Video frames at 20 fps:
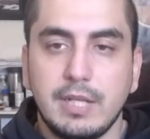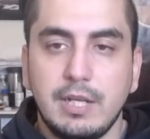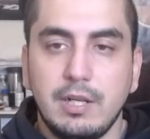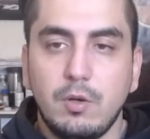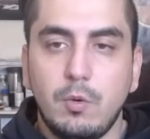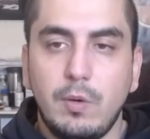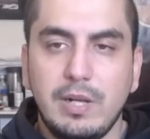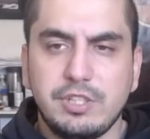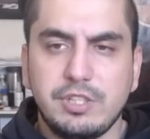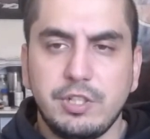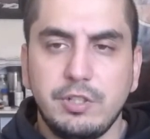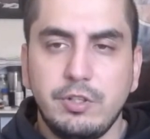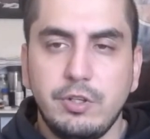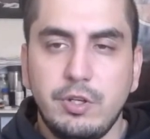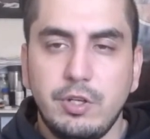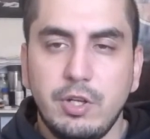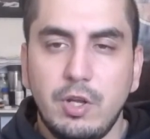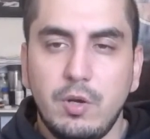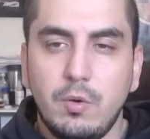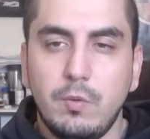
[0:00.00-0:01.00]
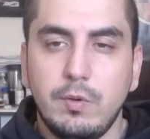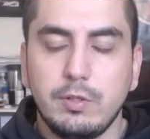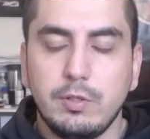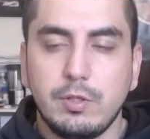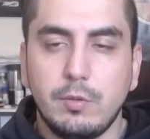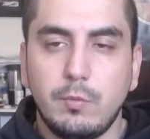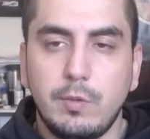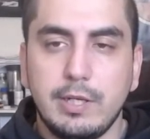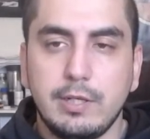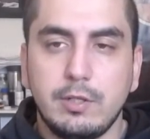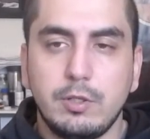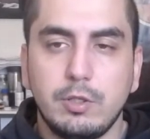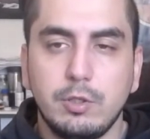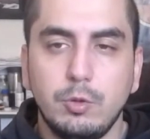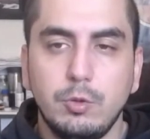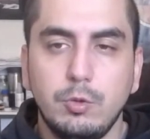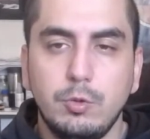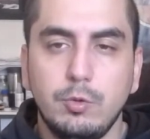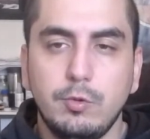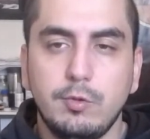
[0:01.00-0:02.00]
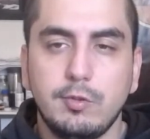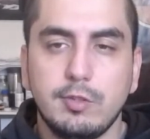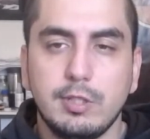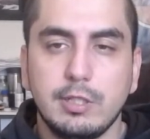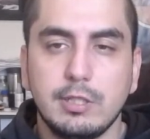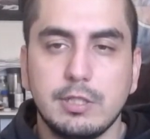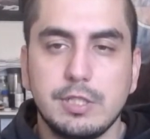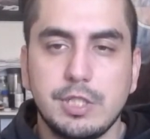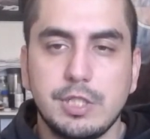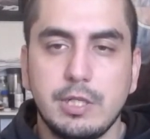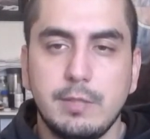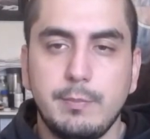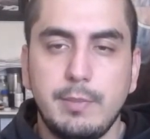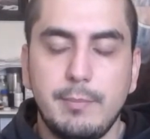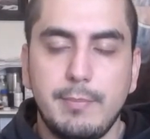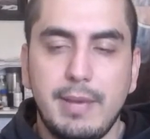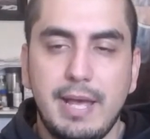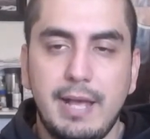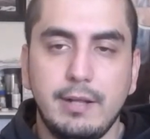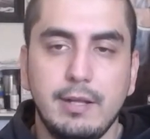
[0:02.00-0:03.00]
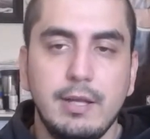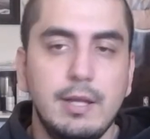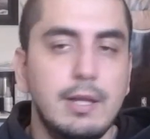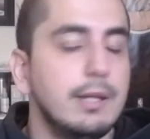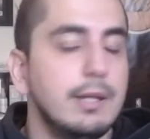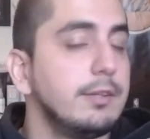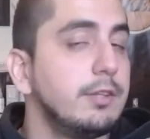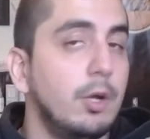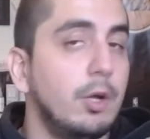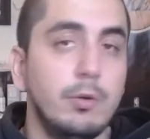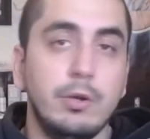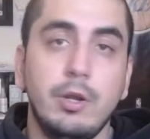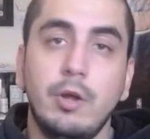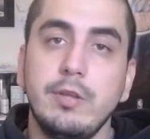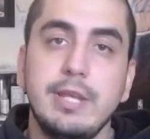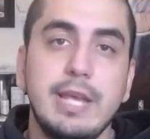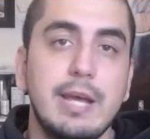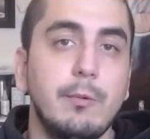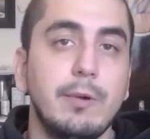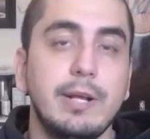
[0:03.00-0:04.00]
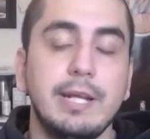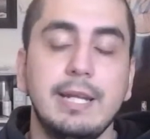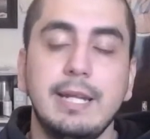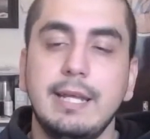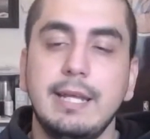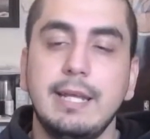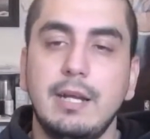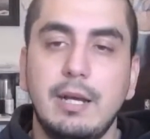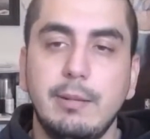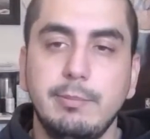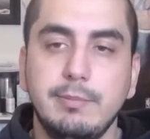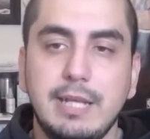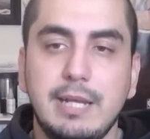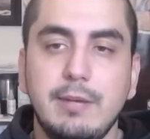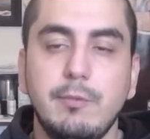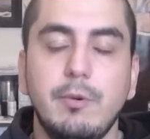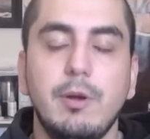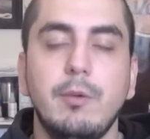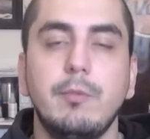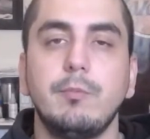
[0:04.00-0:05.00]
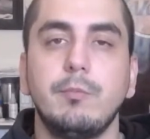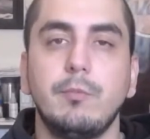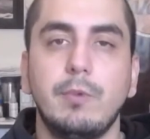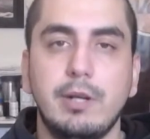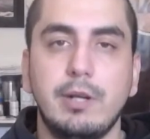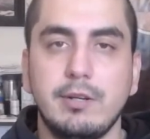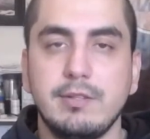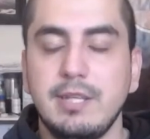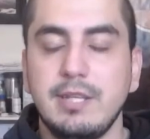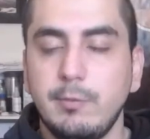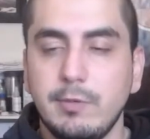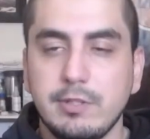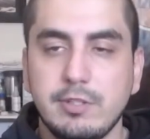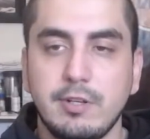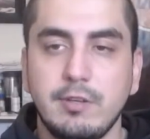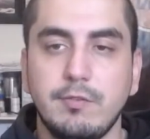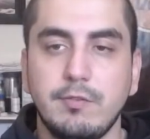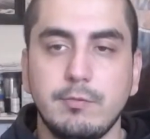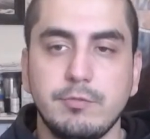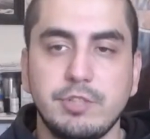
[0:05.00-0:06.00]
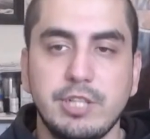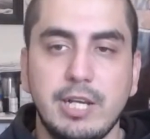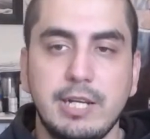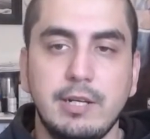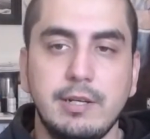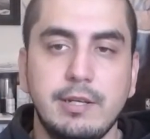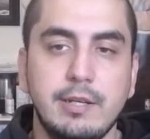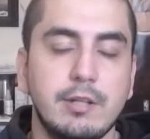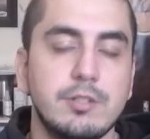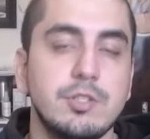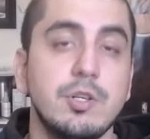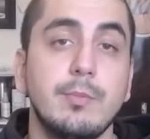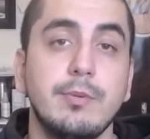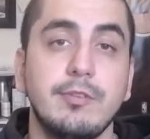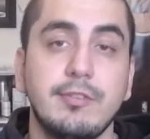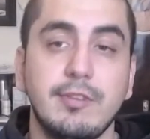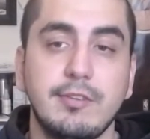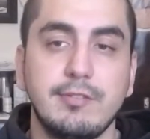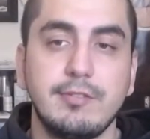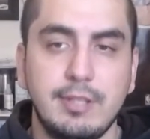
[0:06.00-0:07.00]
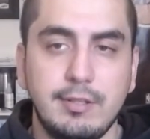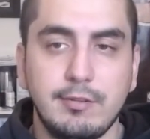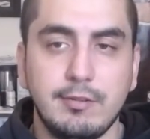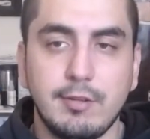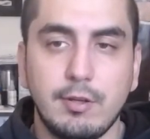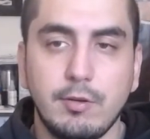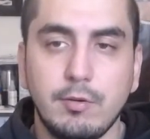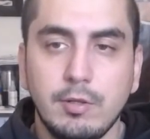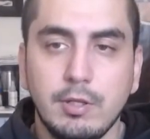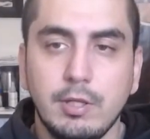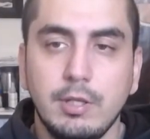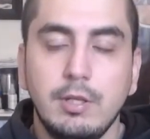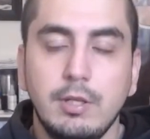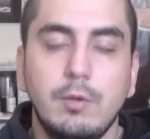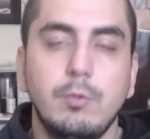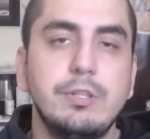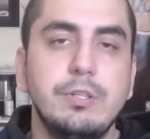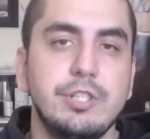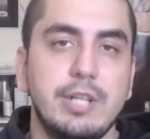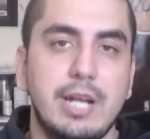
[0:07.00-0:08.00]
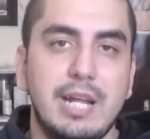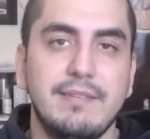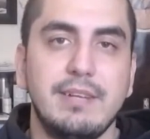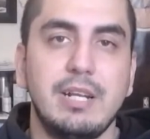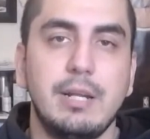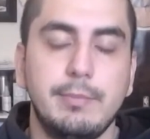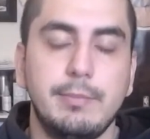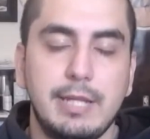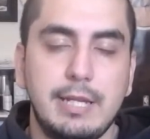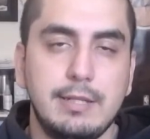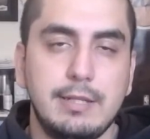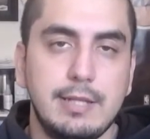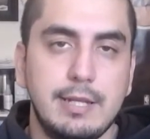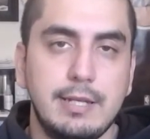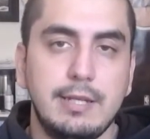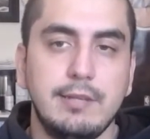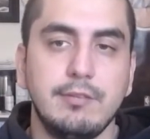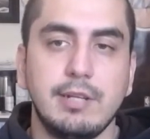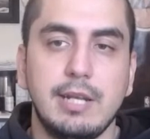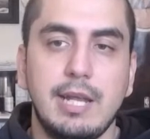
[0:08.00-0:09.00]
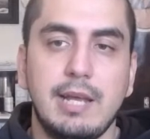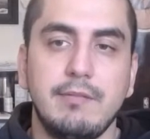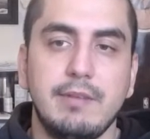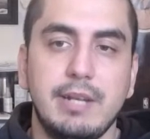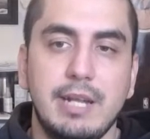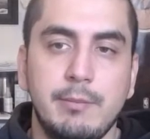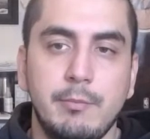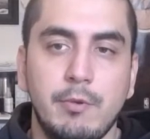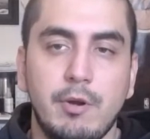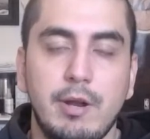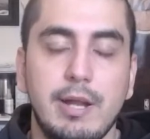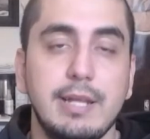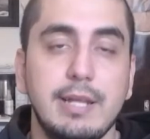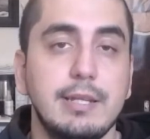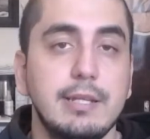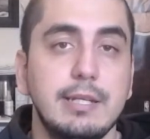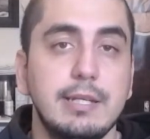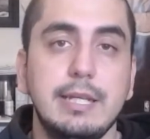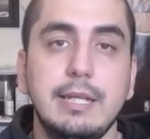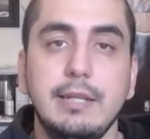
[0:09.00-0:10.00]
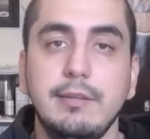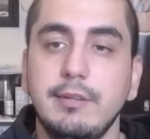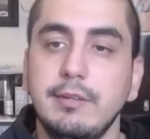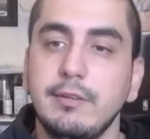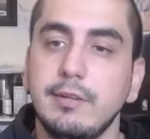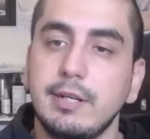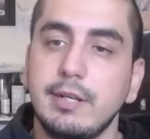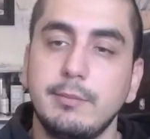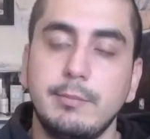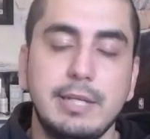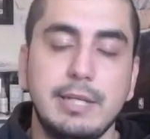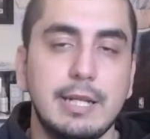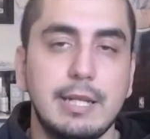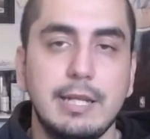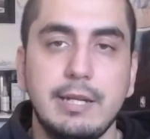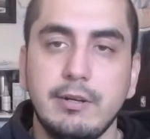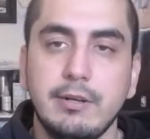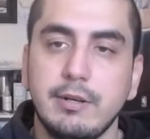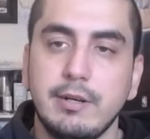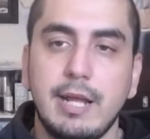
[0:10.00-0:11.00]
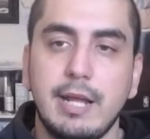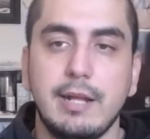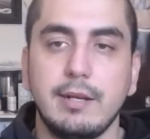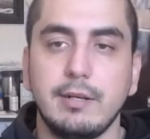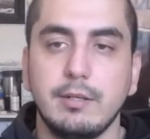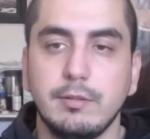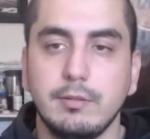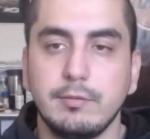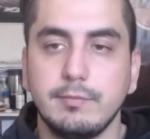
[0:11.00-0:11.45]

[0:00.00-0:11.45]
question: do you know when Kuz should be back? Don't know yet. We're going to get an update when our team returns from China in October 16th. So we should have an update then. He's going to have an MRI. He's either going to be cleared or not.